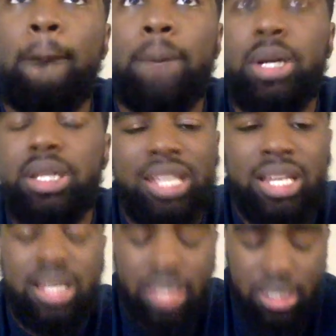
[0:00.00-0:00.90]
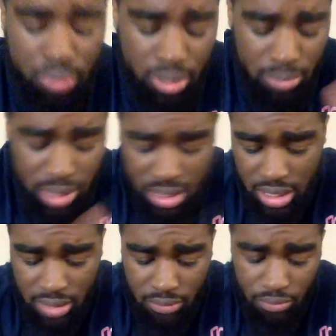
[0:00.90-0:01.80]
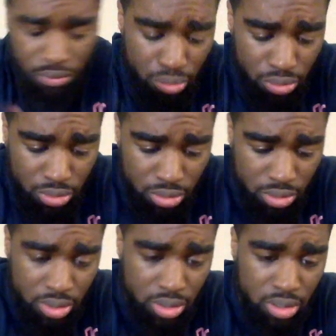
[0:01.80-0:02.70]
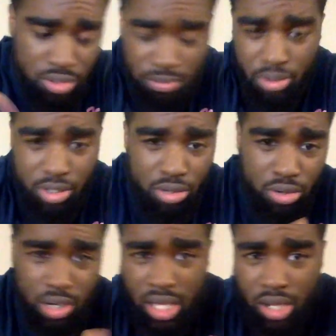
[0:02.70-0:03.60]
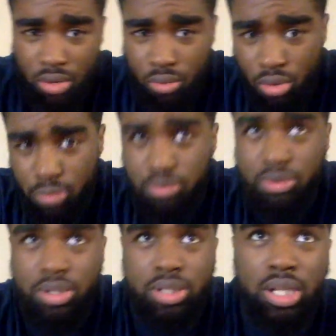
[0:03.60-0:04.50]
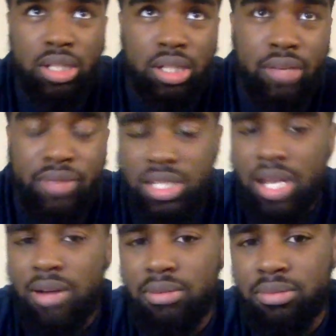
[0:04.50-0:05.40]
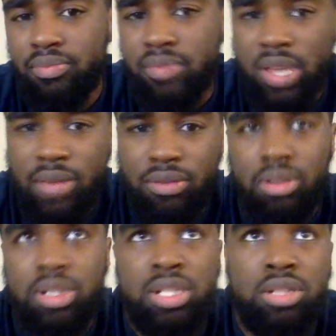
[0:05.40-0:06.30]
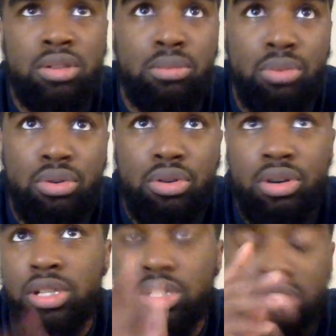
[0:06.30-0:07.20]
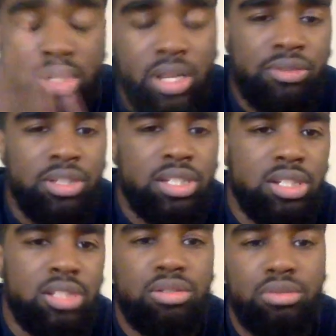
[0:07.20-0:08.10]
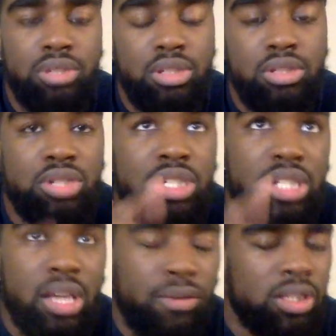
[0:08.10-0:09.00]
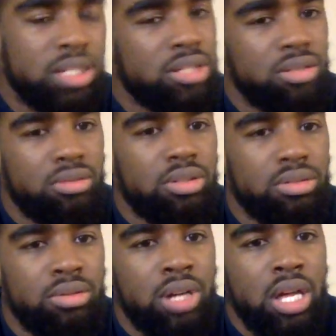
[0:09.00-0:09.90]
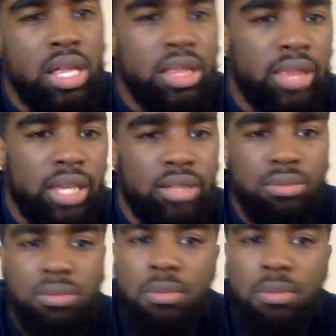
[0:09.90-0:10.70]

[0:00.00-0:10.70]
But yeah, that's pretty much it for Capone Noriega War Report. I love this album. Definitely gonna listen to it more. You should definitely listen to it. You should definitely listen to it too. Thank you.